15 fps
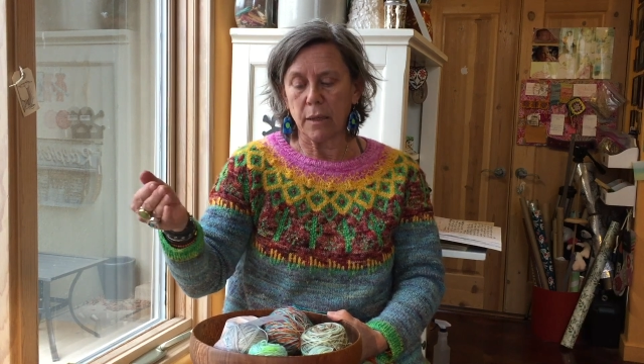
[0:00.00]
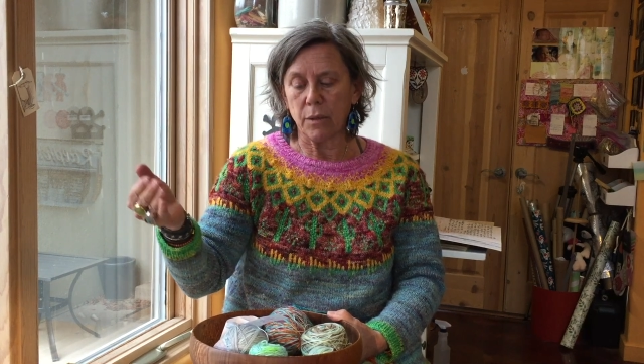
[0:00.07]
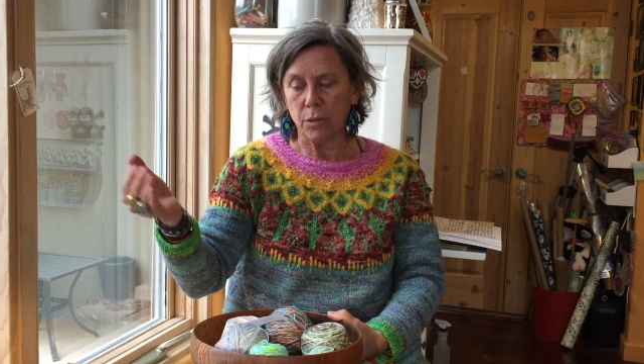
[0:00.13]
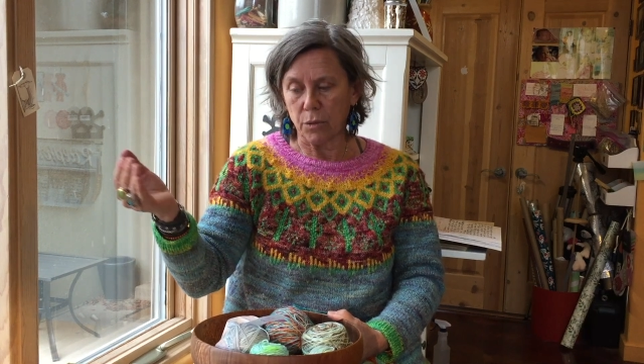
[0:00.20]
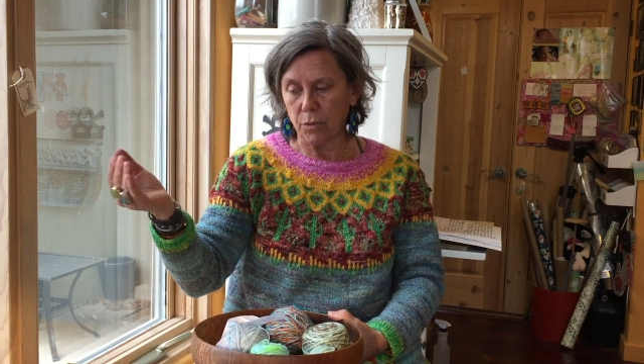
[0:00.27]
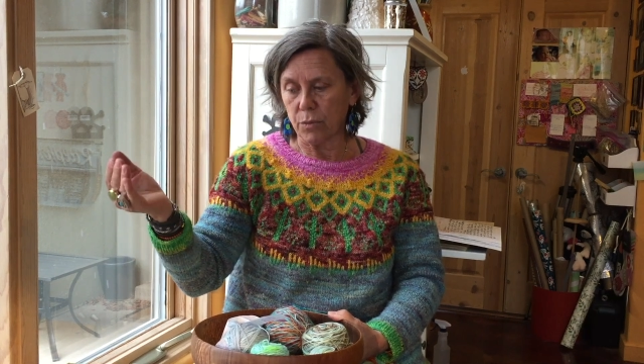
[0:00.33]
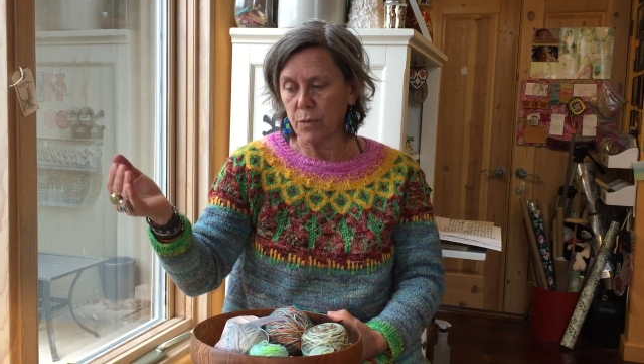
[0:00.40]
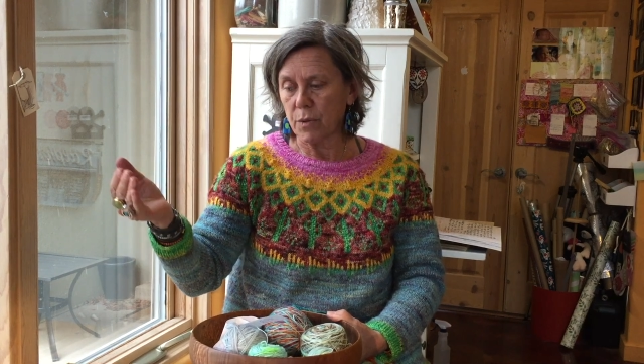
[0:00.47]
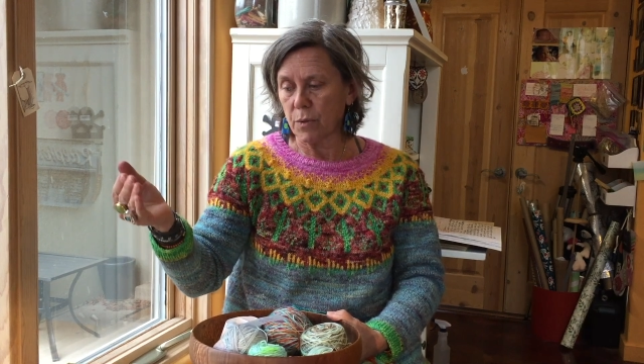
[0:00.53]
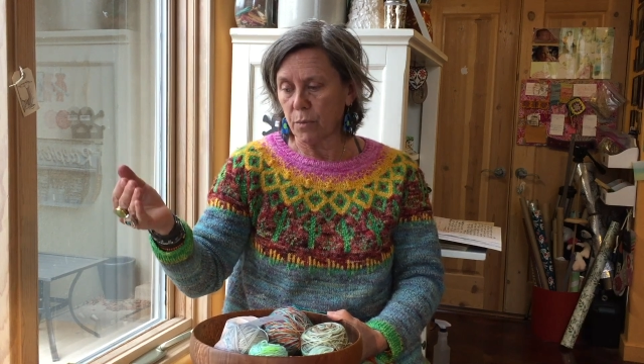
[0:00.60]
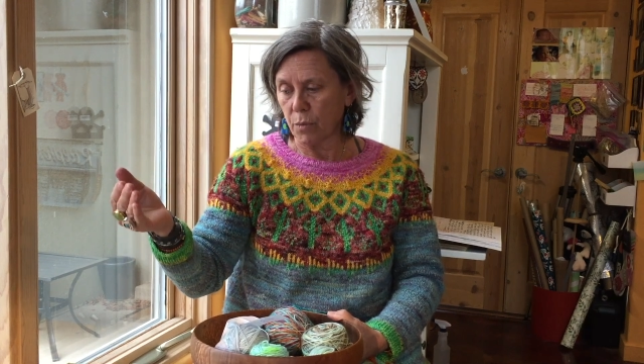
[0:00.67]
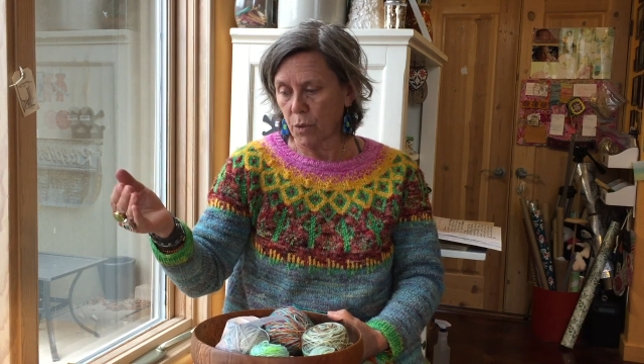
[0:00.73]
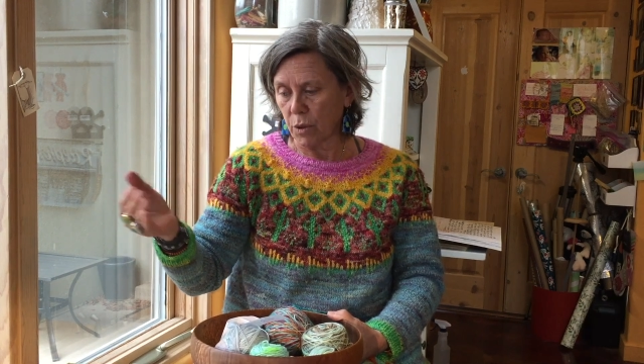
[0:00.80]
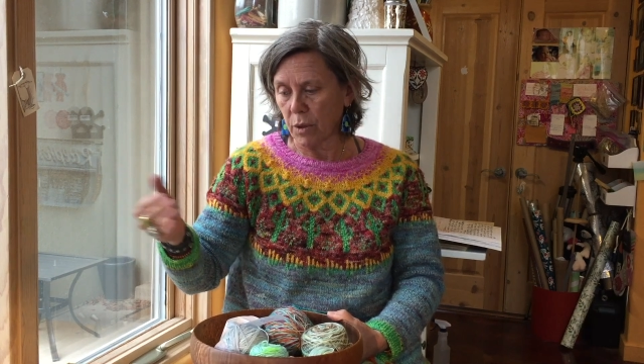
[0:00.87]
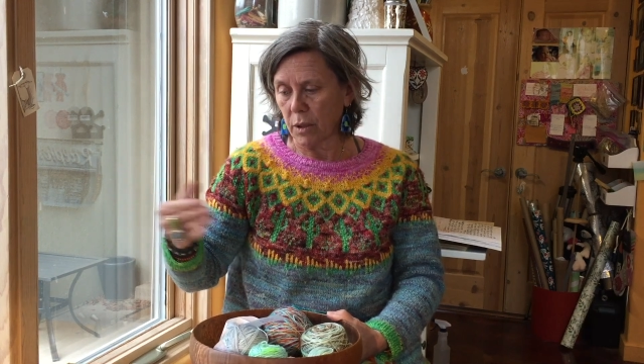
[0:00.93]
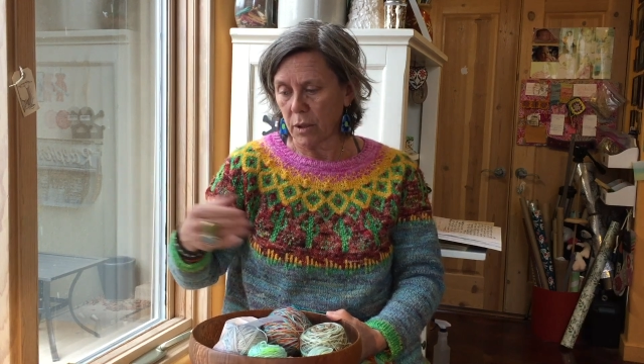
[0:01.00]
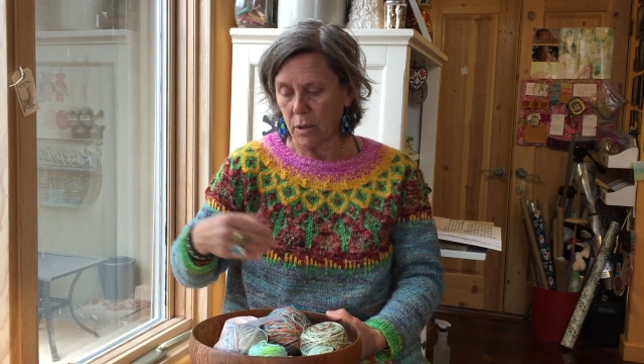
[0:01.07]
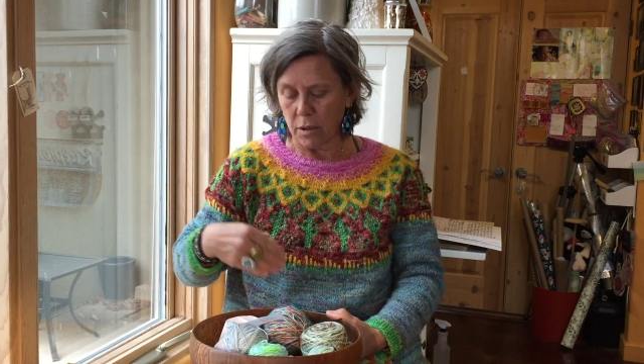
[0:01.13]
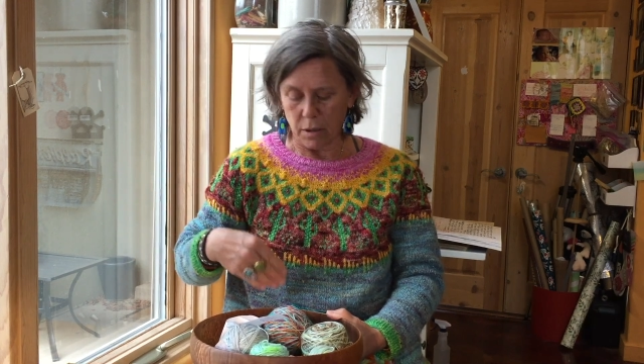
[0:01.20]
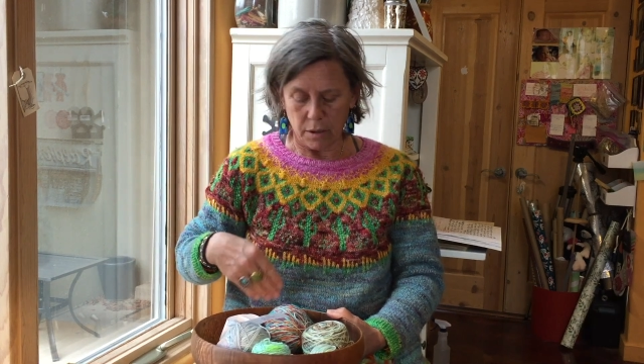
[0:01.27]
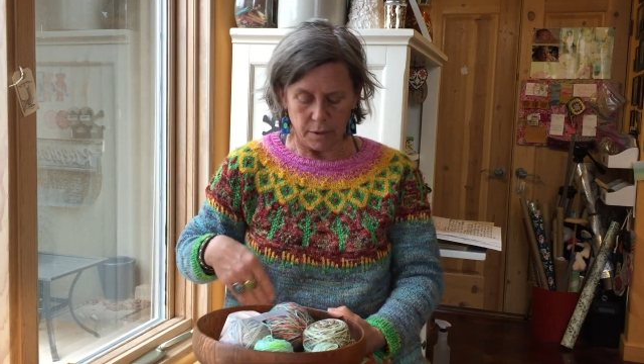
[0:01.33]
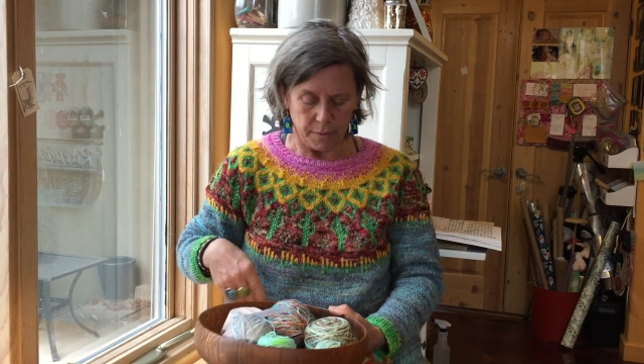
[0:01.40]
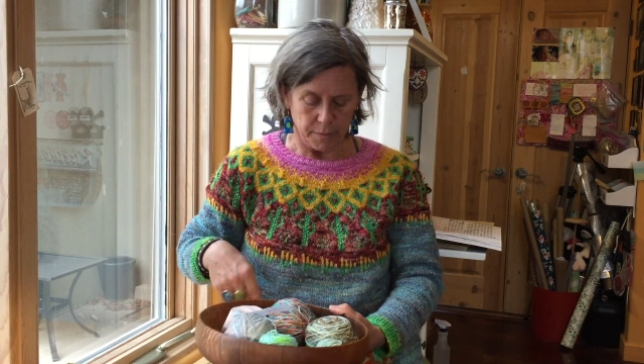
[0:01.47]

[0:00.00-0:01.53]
use more yarn.